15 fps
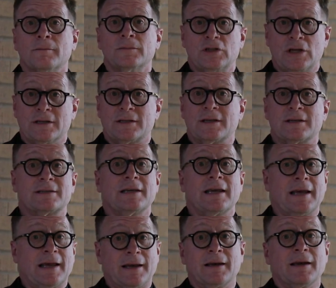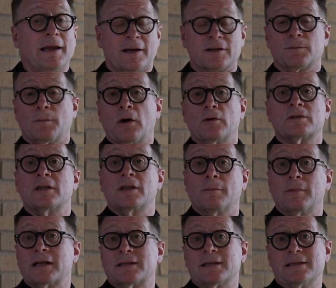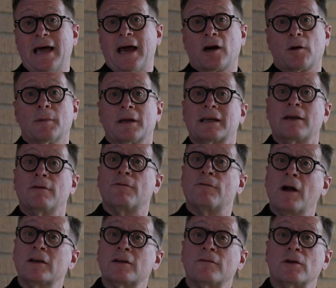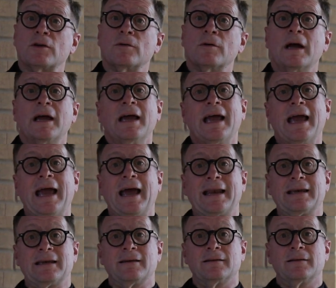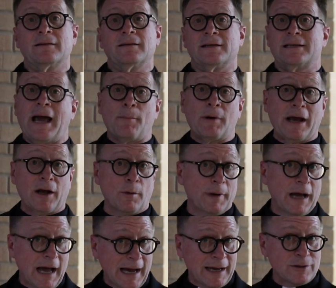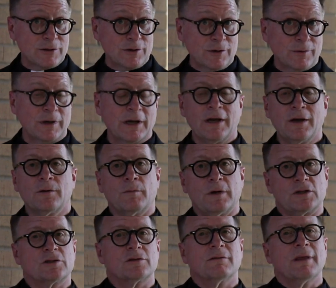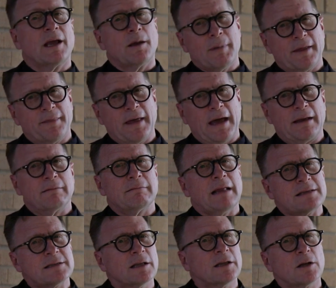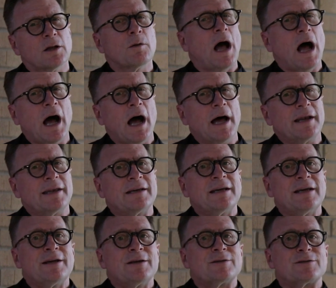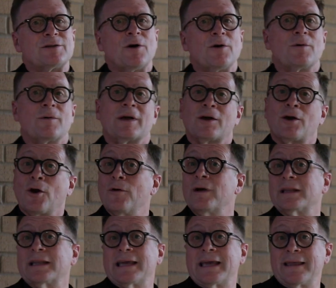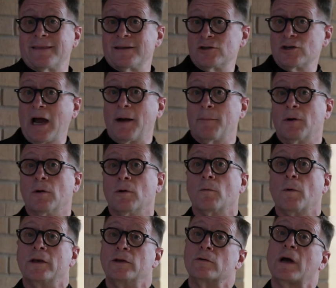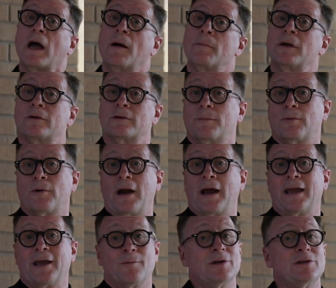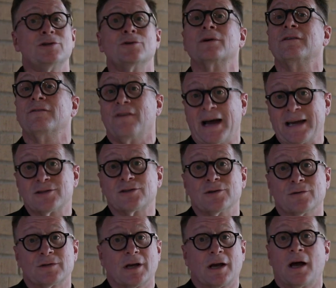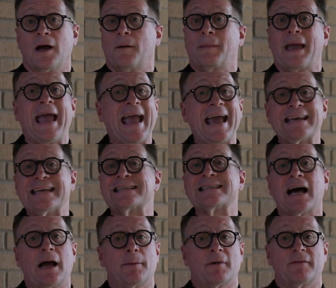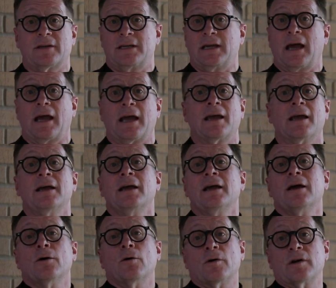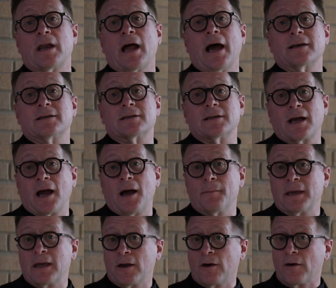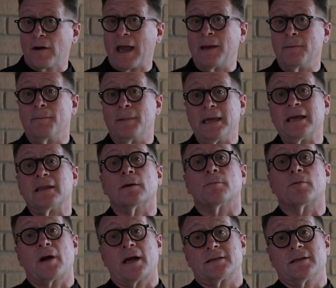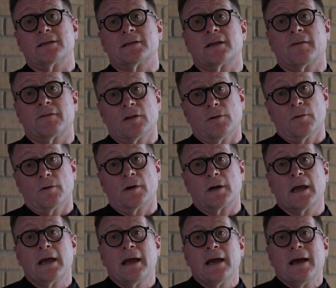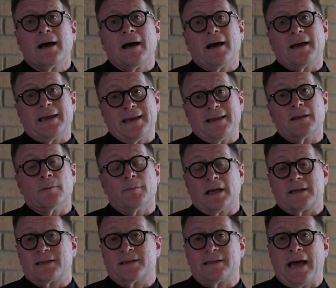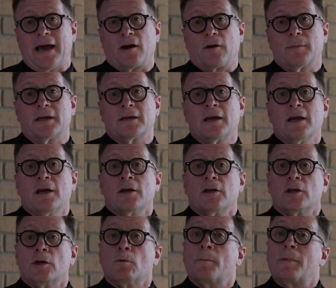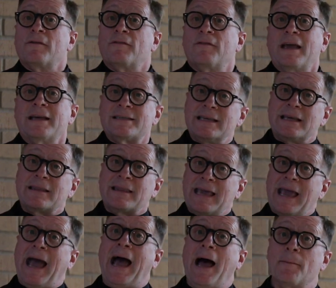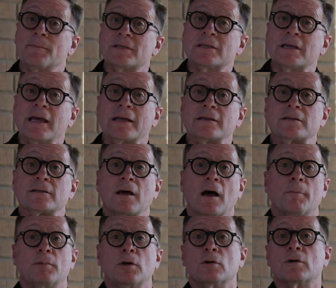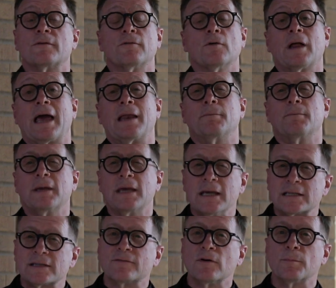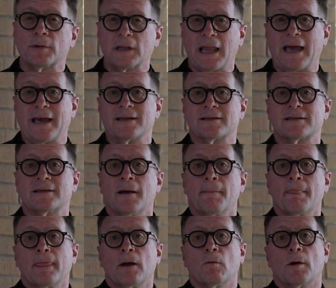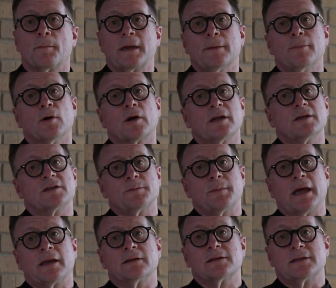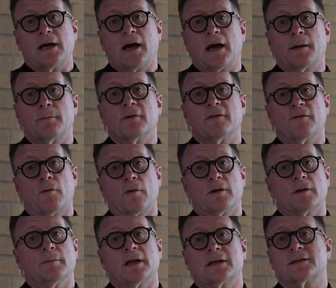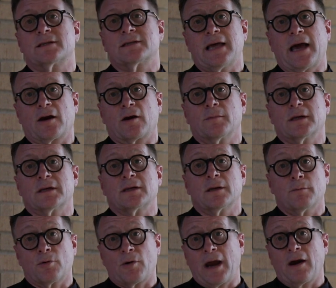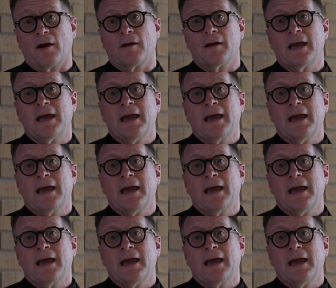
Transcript: Jesus exposed in the Blessed Sacrament in front of you and the tabernacle behind you, which, think about that, that's a little odd. So currently in the chapel, when you come here to pray, and we do invite you to come any time of the day or night to come here and be in the presence of the Lord in the Blessed Sacrament, you will be facing the apse. It's a beautiful and peaceful place where people can spend time before the Blessed Sacrament in prayer.